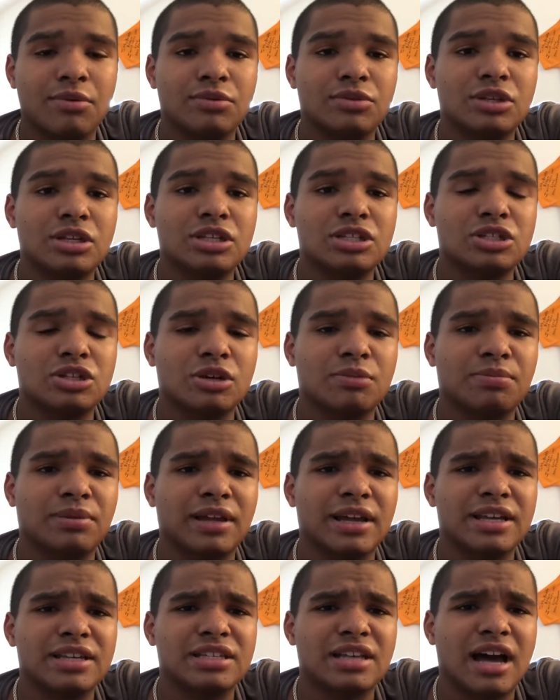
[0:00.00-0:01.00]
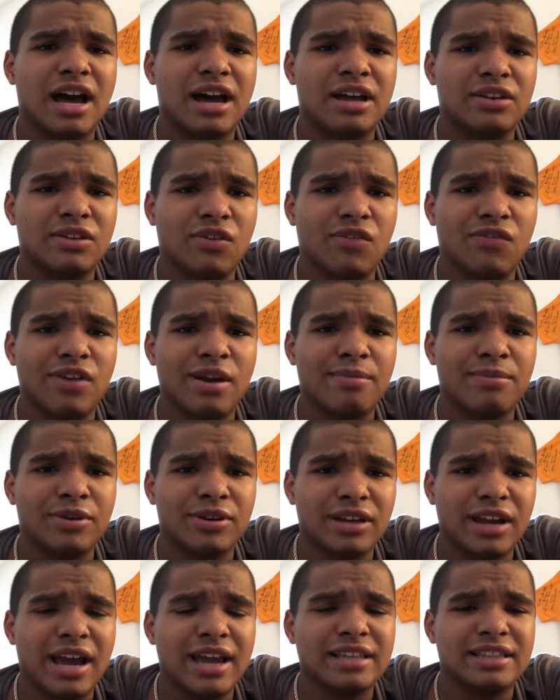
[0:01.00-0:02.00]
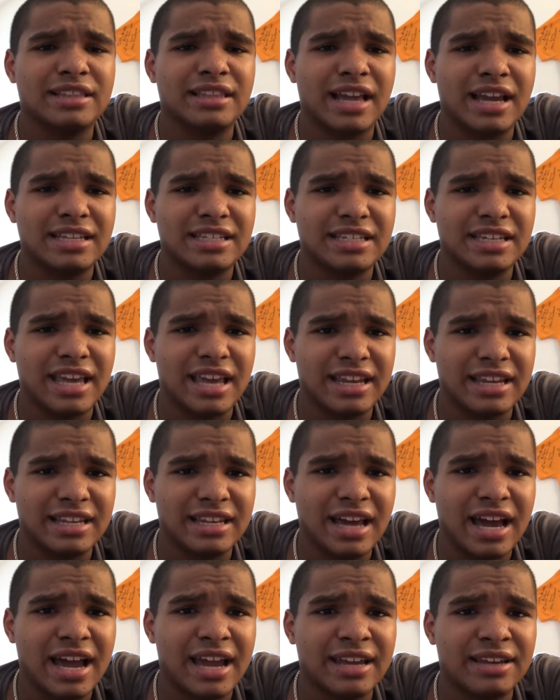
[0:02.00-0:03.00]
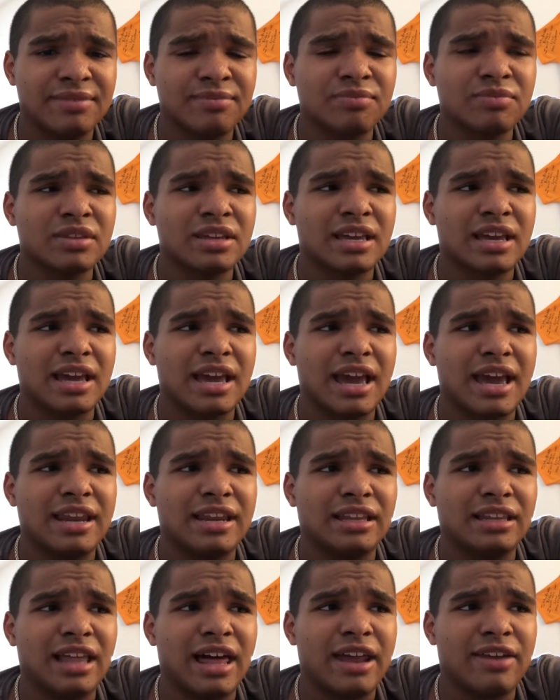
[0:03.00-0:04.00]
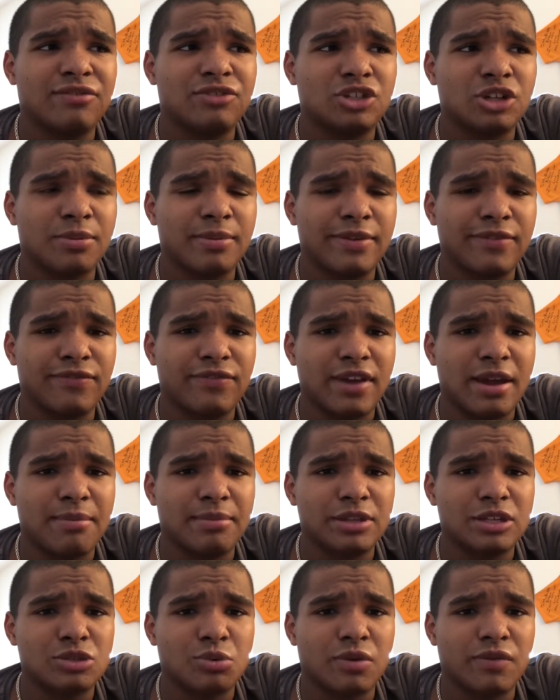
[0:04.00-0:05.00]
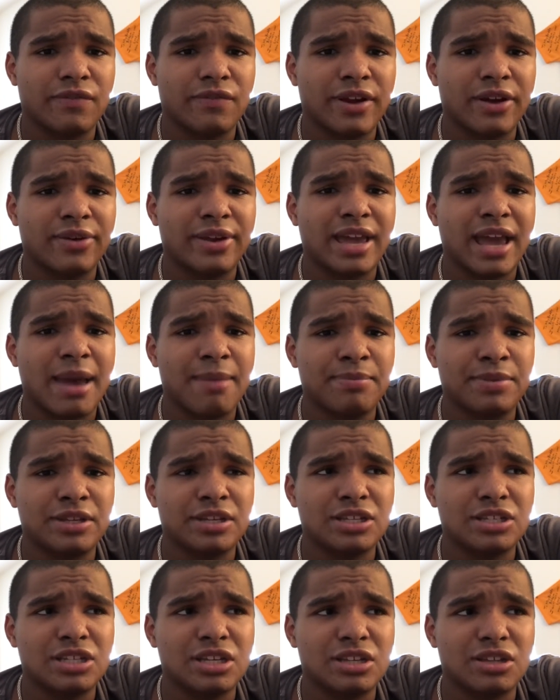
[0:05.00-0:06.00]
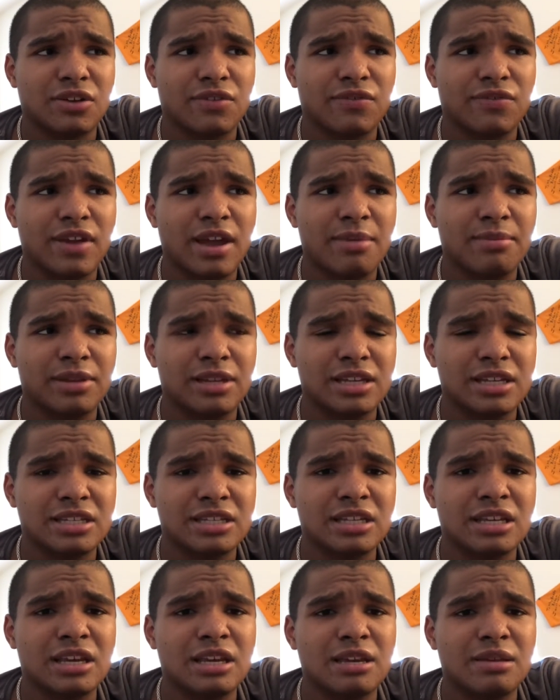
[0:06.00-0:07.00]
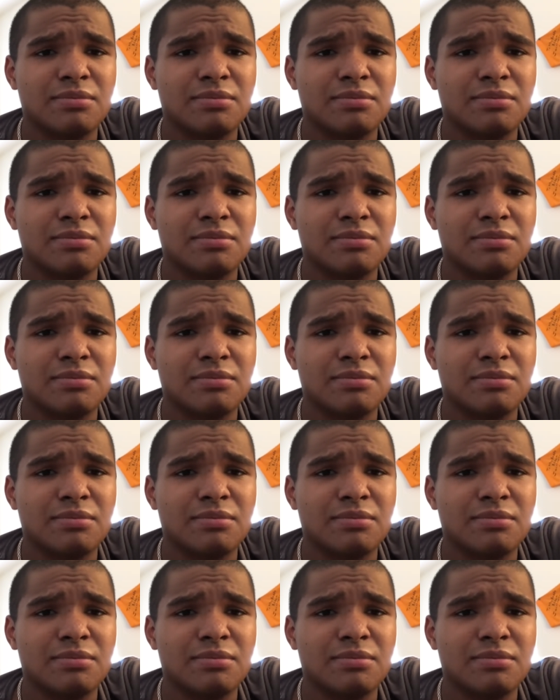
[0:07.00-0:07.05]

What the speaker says: This took place on November 9th, 1989, and a lot of German families were very happy to see their families.